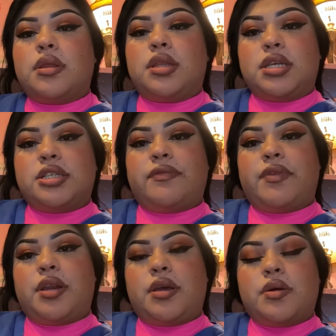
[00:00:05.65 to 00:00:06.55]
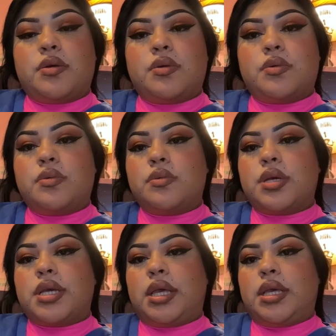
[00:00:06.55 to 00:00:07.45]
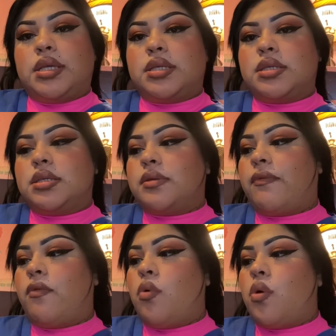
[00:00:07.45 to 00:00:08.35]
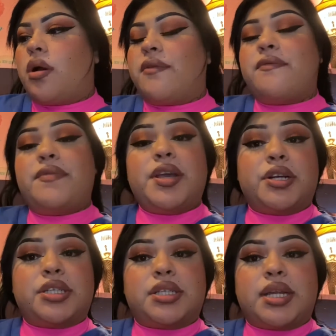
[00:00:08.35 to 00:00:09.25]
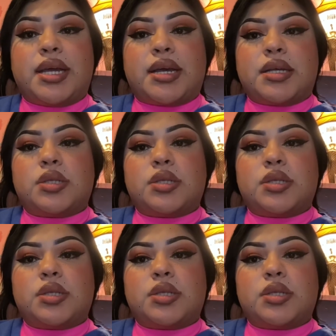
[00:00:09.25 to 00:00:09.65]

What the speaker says: This video is for a finger stick.